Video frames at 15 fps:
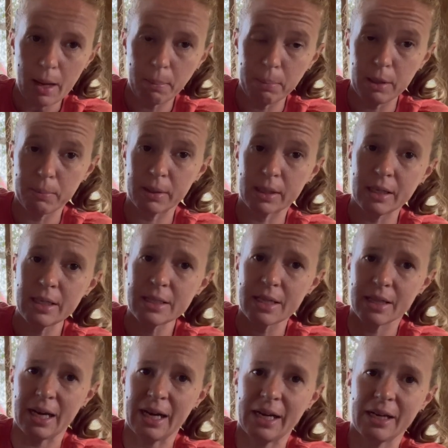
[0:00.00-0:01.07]
But because of
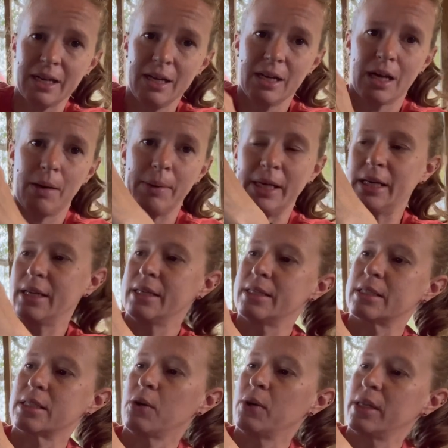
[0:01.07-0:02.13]
that, I mean, it is
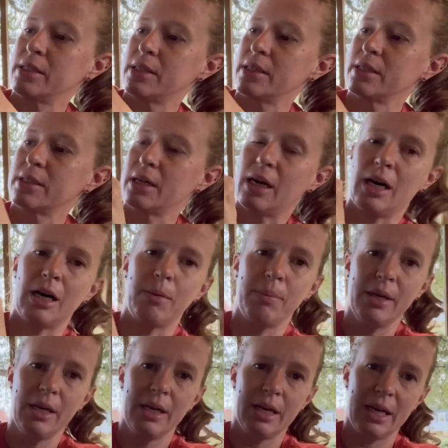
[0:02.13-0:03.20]
sewn into the top.
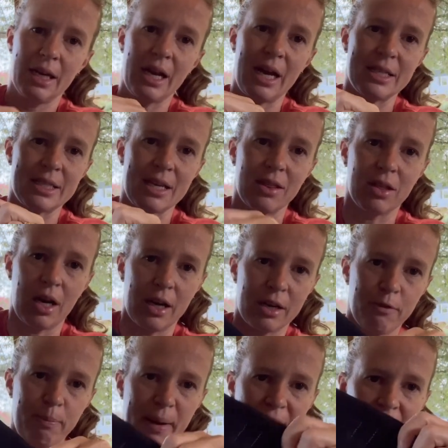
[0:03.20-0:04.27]
It has a lot
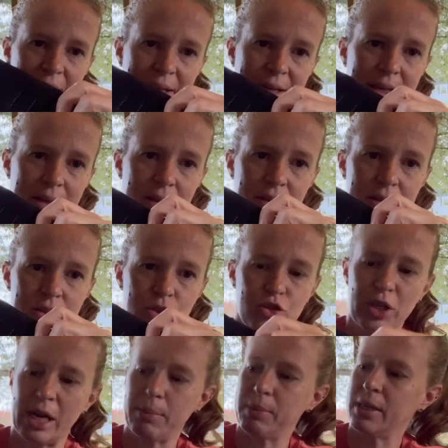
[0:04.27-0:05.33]
of padding, the
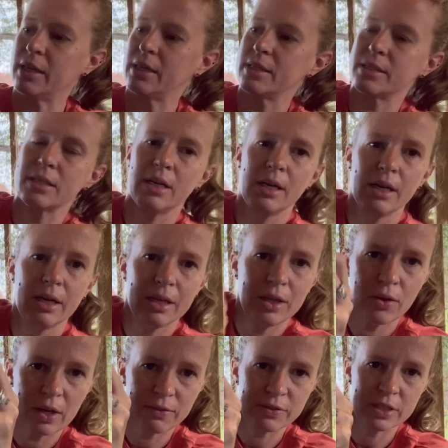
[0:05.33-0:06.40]
strap does. You
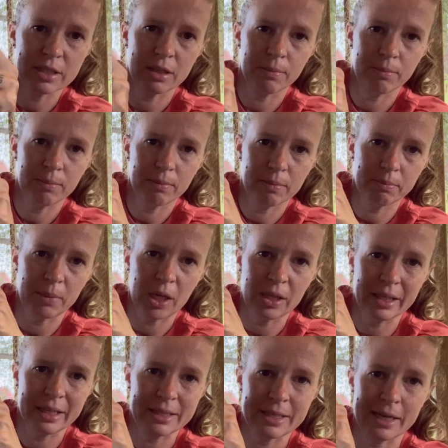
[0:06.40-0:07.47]
have some
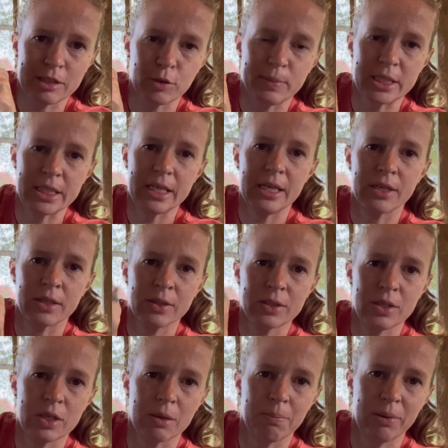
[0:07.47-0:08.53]
MOLLE attachments here, so
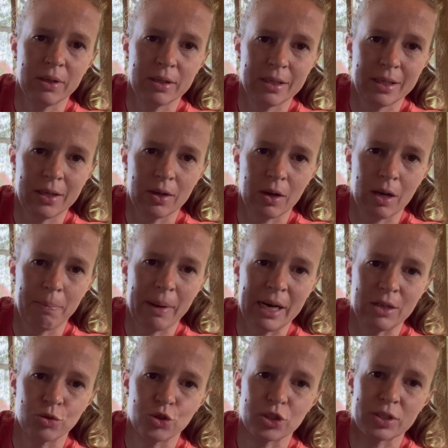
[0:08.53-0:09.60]
you can put, you know, a
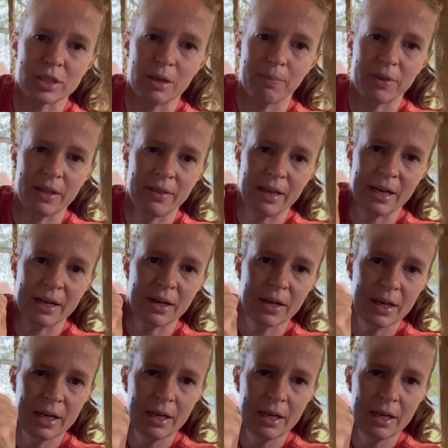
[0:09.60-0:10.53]
pouch or something there.